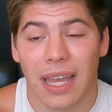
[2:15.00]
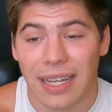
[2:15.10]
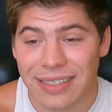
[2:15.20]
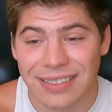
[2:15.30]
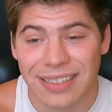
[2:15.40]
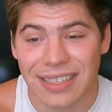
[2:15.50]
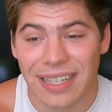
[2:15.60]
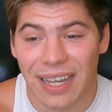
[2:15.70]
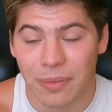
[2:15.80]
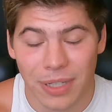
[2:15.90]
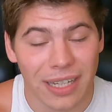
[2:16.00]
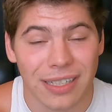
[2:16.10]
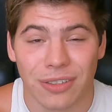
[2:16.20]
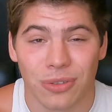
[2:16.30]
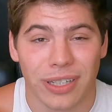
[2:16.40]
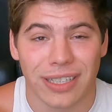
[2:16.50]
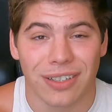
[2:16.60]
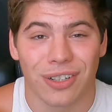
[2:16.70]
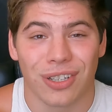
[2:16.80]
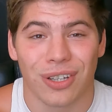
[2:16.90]
honestly, I'm not going to do any
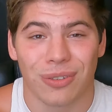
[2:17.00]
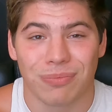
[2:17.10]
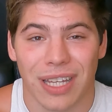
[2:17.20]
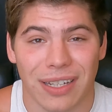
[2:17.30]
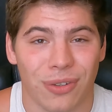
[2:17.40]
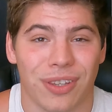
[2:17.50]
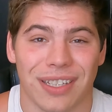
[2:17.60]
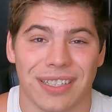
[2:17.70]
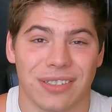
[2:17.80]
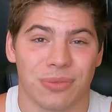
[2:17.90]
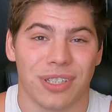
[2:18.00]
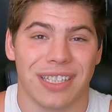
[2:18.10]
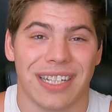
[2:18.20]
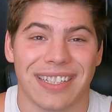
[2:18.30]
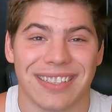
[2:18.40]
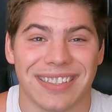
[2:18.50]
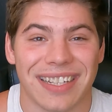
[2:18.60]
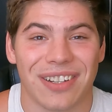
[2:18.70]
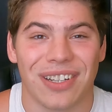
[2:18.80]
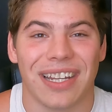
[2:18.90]
cardio. I don't think it's really
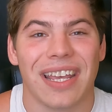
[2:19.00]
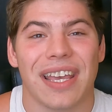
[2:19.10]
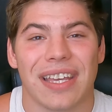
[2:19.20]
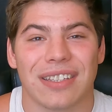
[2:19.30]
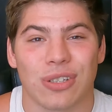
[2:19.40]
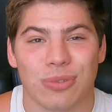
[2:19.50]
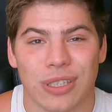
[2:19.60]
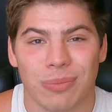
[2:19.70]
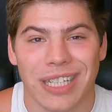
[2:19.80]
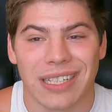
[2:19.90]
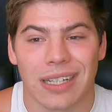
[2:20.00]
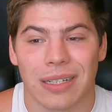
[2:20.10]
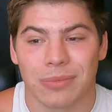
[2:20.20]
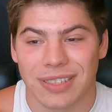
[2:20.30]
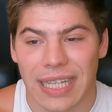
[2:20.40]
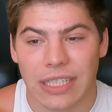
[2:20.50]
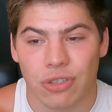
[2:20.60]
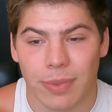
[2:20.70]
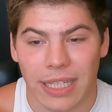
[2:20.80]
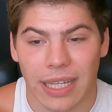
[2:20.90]
necessary in terms of the mini cut. I'm
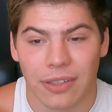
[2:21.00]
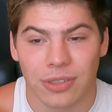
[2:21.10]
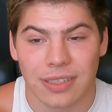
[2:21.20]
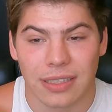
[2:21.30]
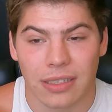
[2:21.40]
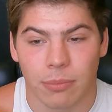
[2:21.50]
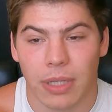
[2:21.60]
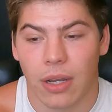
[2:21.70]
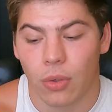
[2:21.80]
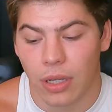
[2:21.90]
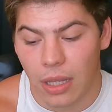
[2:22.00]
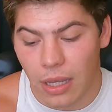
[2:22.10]
slashing my calories a good amount.